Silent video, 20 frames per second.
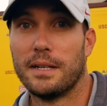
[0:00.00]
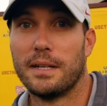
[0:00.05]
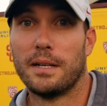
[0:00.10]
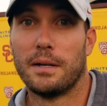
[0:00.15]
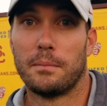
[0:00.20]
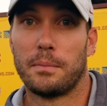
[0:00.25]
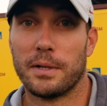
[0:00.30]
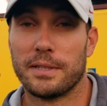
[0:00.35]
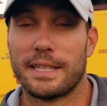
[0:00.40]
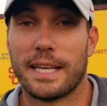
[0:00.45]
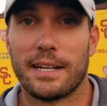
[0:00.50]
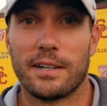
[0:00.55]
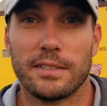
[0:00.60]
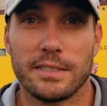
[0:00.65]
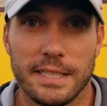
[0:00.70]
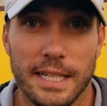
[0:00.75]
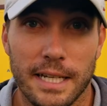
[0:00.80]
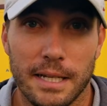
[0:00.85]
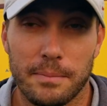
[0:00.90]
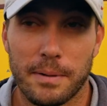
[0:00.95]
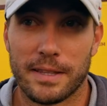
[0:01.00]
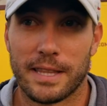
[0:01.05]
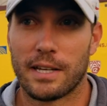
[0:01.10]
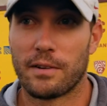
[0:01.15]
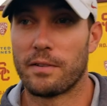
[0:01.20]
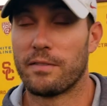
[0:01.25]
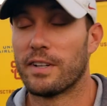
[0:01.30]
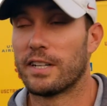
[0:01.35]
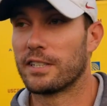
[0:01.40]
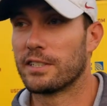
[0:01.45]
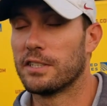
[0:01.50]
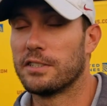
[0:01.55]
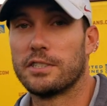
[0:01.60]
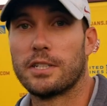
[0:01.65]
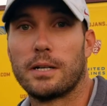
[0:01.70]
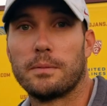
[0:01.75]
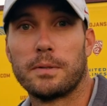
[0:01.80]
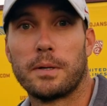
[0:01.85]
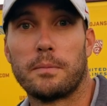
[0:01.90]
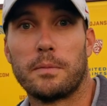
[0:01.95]
put that on tape. I think we've done a good
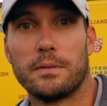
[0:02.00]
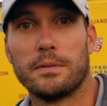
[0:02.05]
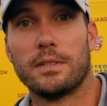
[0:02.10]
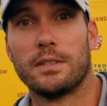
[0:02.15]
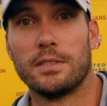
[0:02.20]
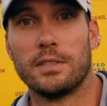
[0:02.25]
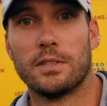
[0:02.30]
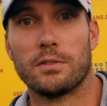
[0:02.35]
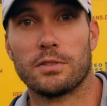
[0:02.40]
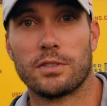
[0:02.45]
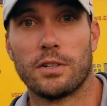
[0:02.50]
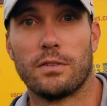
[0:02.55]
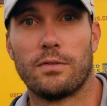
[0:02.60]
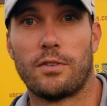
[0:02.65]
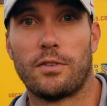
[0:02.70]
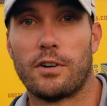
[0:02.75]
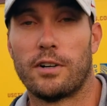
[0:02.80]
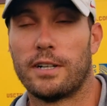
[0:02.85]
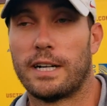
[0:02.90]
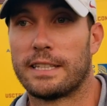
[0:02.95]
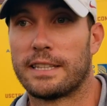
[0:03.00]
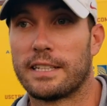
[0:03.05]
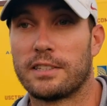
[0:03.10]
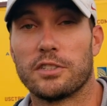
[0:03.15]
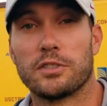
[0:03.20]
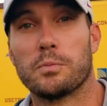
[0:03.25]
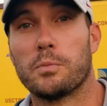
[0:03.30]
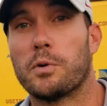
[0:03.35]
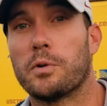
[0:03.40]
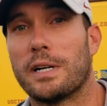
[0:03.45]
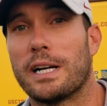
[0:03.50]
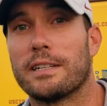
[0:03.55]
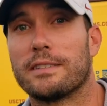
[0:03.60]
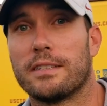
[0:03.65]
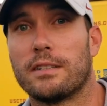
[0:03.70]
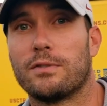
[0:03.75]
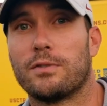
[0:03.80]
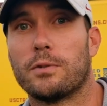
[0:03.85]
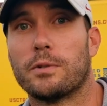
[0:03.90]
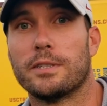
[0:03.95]
job so far. I think there's more out
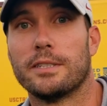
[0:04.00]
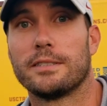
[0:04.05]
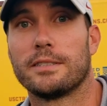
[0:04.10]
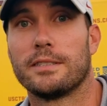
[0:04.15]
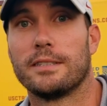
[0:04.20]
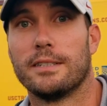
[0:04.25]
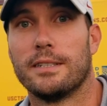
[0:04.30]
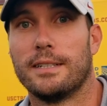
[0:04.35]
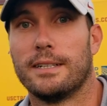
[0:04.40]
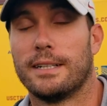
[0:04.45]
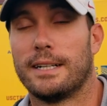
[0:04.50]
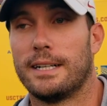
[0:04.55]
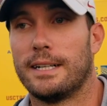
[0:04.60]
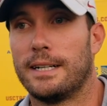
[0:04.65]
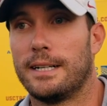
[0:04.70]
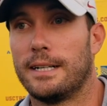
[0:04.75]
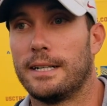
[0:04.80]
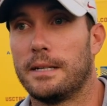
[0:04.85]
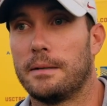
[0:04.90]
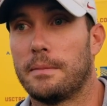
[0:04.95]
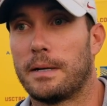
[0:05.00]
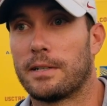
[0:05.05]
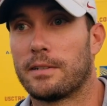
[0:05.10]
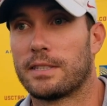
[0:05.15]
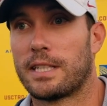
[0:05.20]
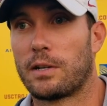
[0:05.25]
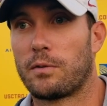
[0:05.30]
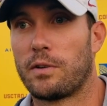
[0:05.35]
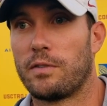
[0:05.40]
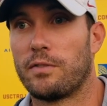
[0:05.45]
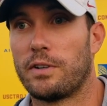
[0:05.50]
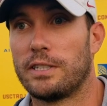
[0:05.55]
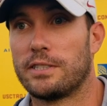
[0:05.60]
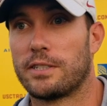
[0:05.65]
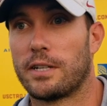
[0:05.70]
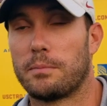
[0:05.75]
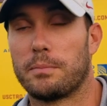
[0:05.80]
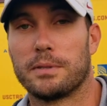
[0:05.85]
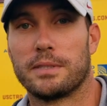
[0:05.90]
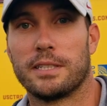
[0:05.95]
there for us. I don't think we've
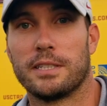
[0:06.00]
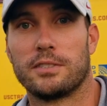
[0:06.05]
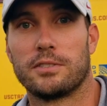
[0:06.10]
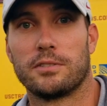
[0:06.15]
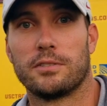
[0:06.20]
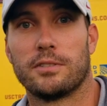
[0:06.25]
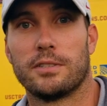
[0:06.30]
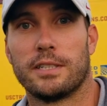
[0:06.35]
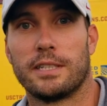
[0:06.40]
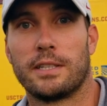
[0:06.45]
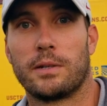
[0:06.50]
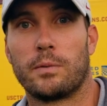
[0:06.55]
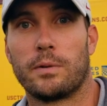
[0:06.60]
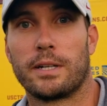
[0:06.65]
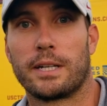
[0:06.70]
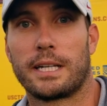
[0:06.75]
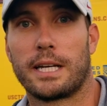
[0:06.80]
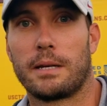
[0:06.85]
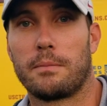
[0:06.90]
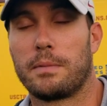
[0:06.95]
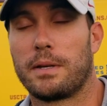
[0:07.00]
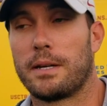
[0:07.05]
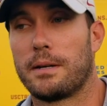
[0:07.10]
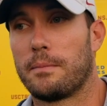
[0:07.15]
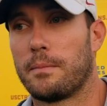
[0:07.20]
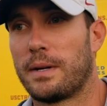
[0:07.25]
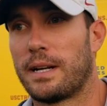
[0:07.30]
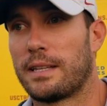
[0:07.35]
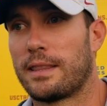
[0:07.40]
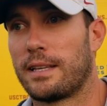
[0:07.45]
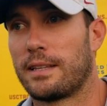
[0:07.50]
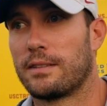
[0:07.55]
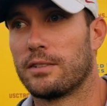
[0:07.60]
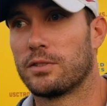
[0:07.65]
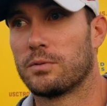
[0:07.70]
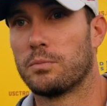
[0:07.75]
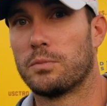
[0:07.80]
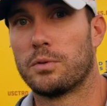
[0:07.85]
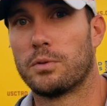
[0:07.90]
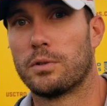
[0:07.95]
reached our potential in the run game yet, but I think
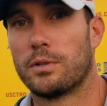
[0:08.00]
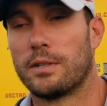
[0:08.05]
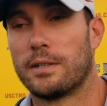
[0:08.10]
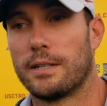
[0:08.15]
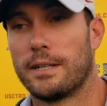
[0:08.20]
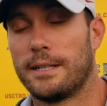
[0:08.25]
there's more